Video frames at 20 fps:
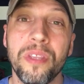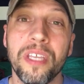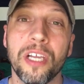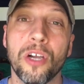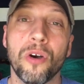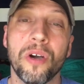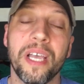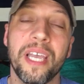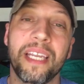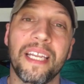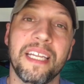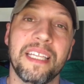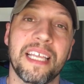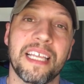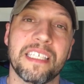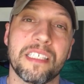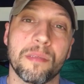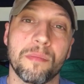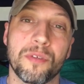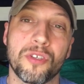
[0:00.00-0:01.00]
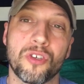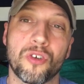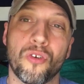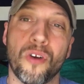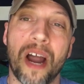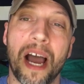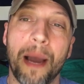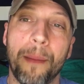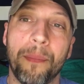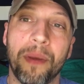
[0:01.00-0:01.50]
then go ahead and hit that
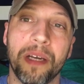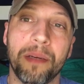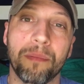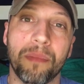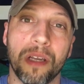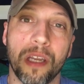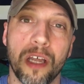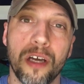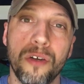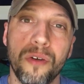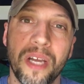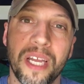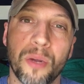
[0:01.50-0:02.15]
subscribe button below,